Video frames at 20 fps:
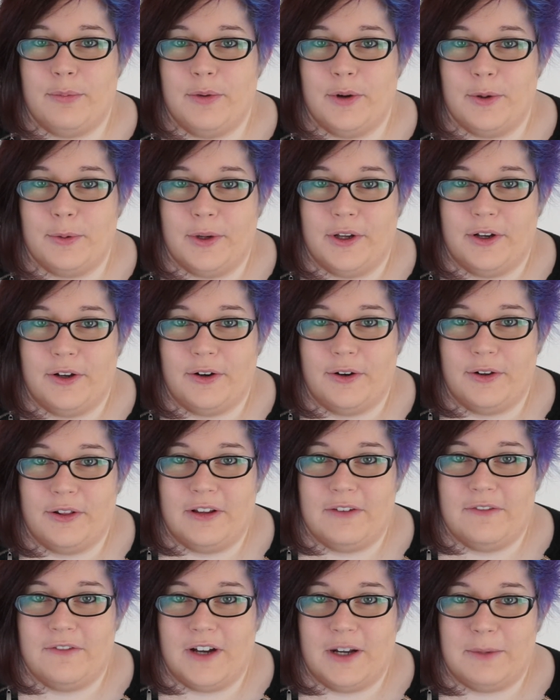but we could
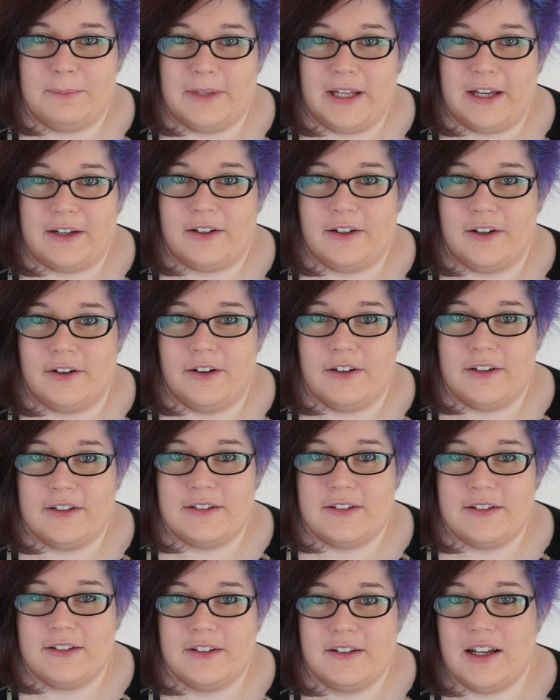only find
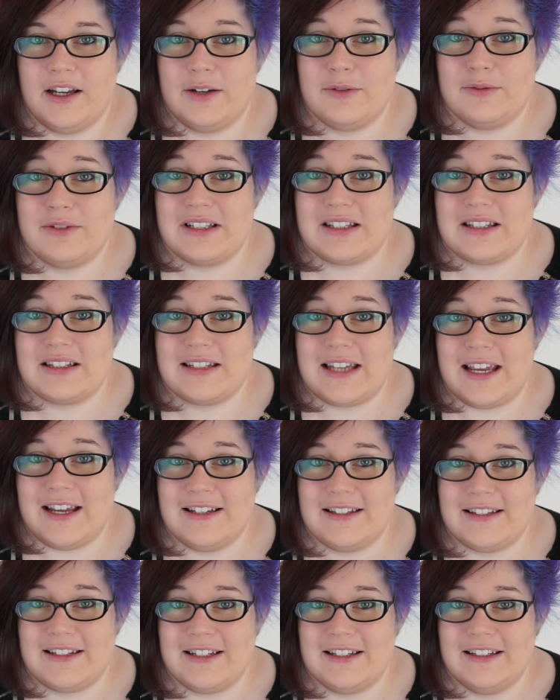blackcurrant. It was
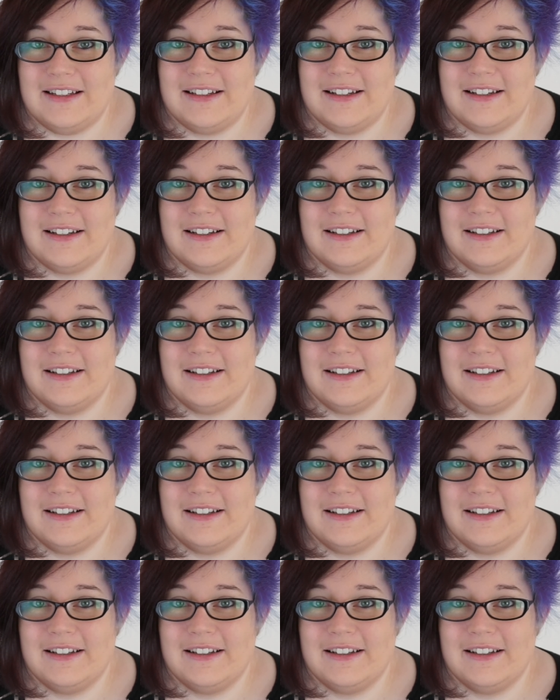tasty.